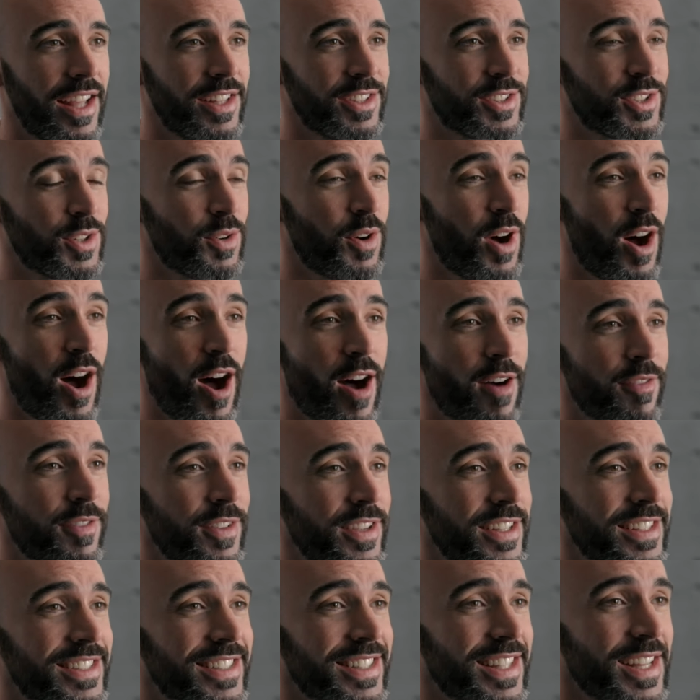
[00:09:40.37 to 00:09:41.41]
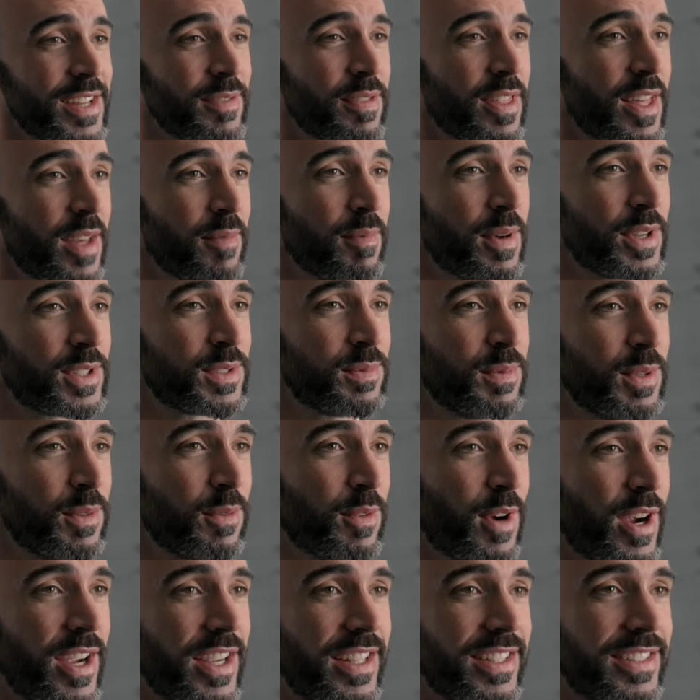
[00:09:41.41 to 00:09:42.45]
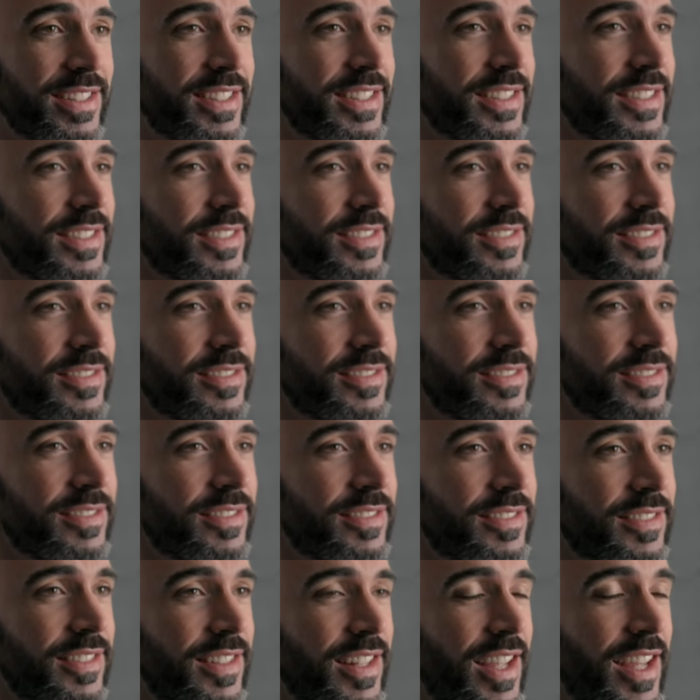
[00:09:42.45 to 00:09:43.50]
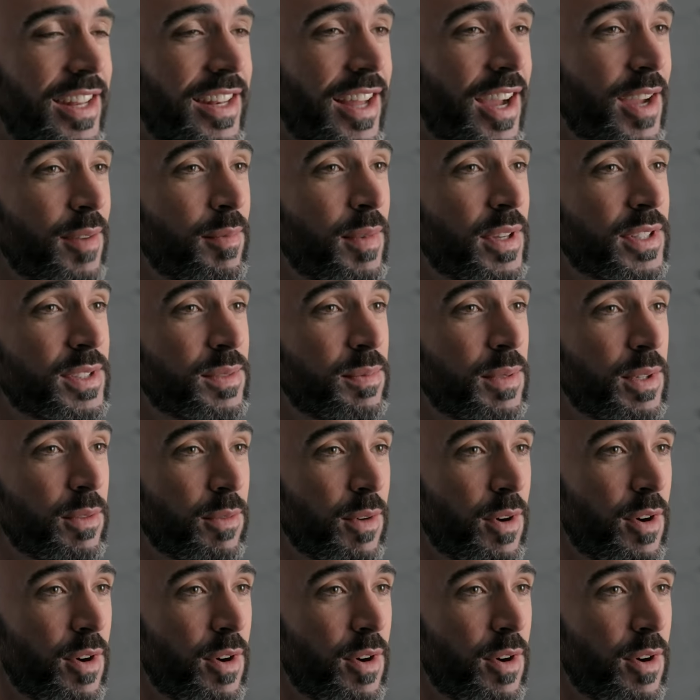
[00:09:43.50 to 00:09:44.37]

and so obviously they must be right, and I must be